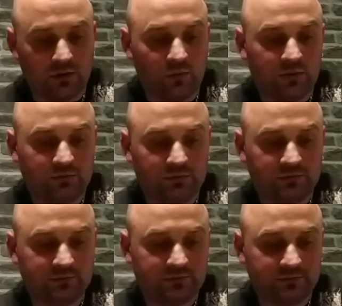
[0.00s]
Well,
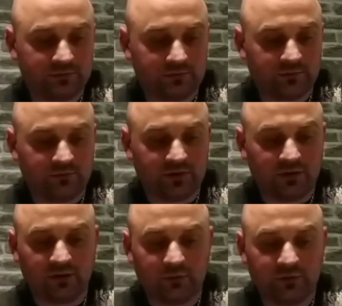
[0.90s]
I've done
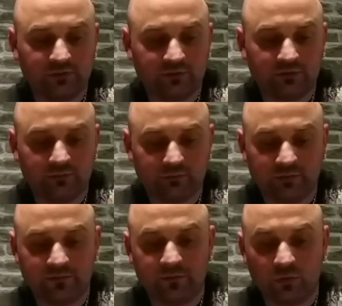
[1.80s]
allotment
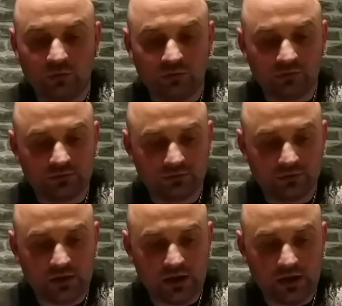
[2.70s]
before
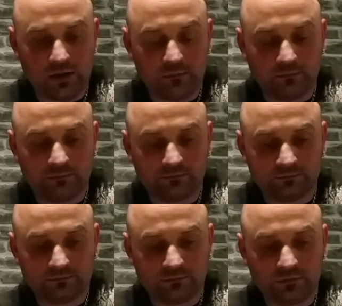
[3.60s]
and
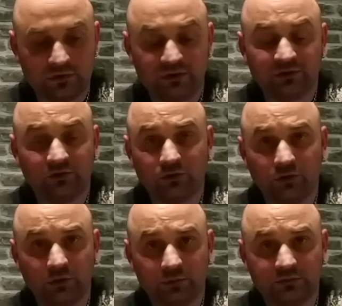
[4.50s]
it's
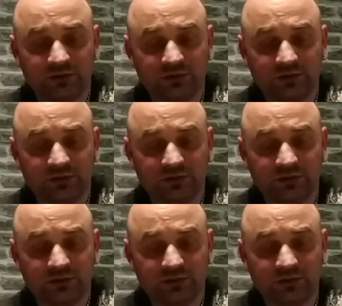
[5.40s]
enjoyable.